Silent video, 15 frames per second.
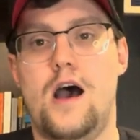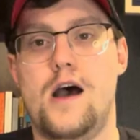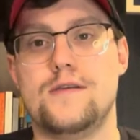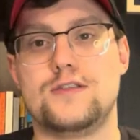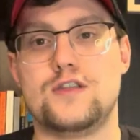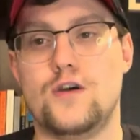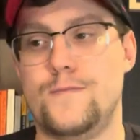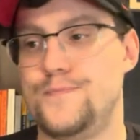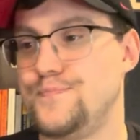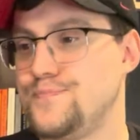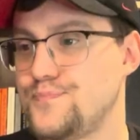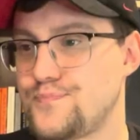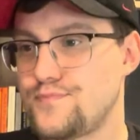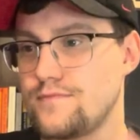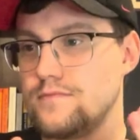So
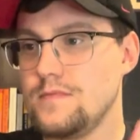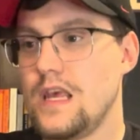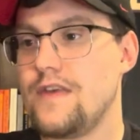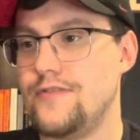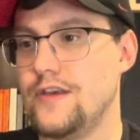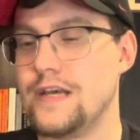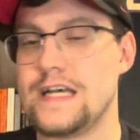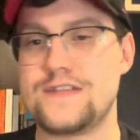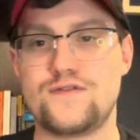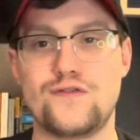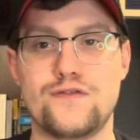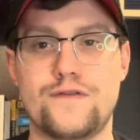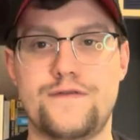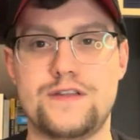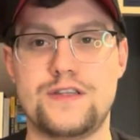thank you guys for
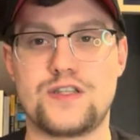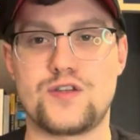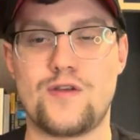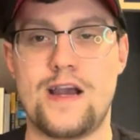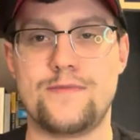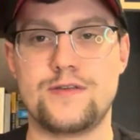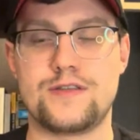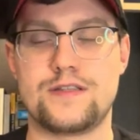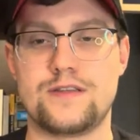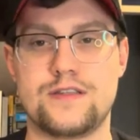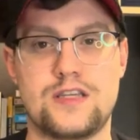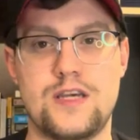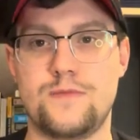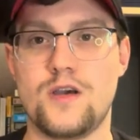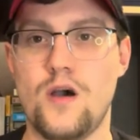250 subscribers. Let's
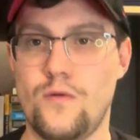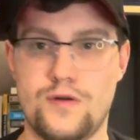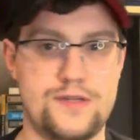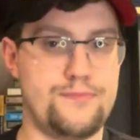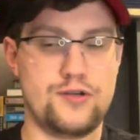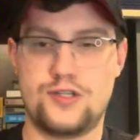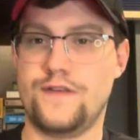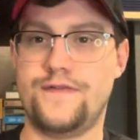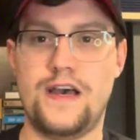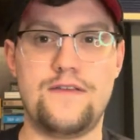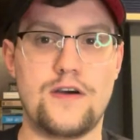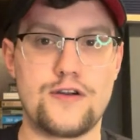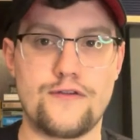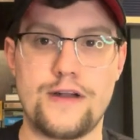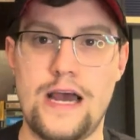keep going. Let's push to
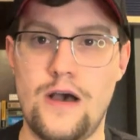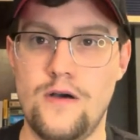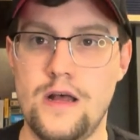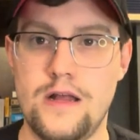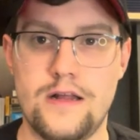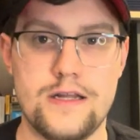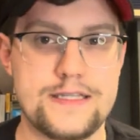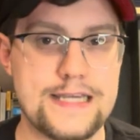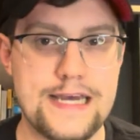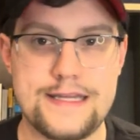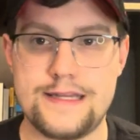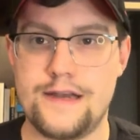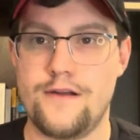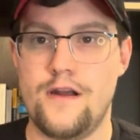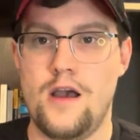500 now. Let's get
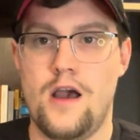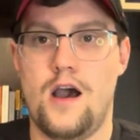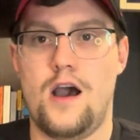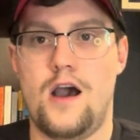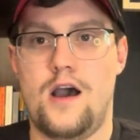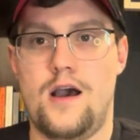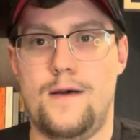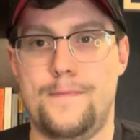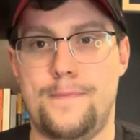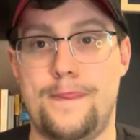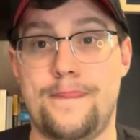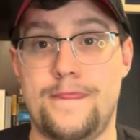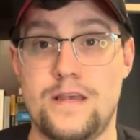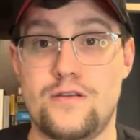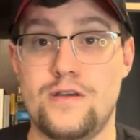there.
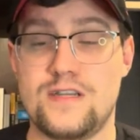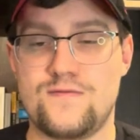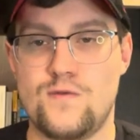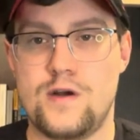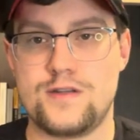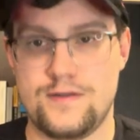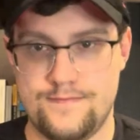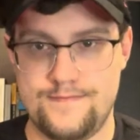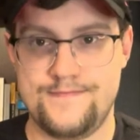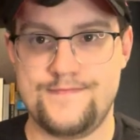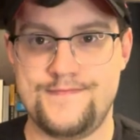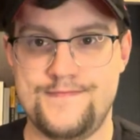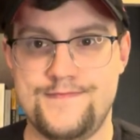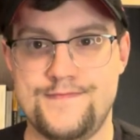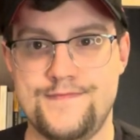Thank you guys for watching.
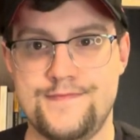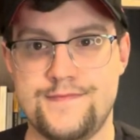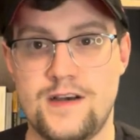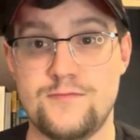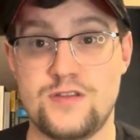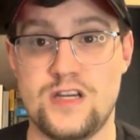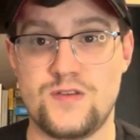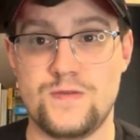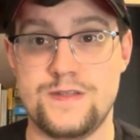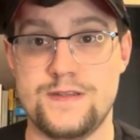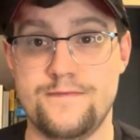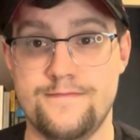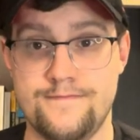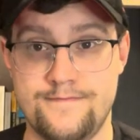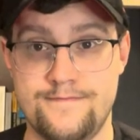I'm Joshua C.
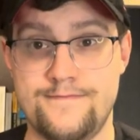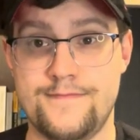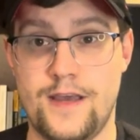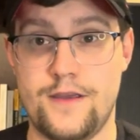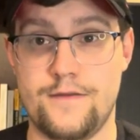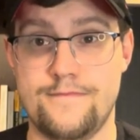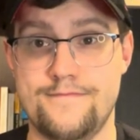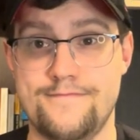Thank you.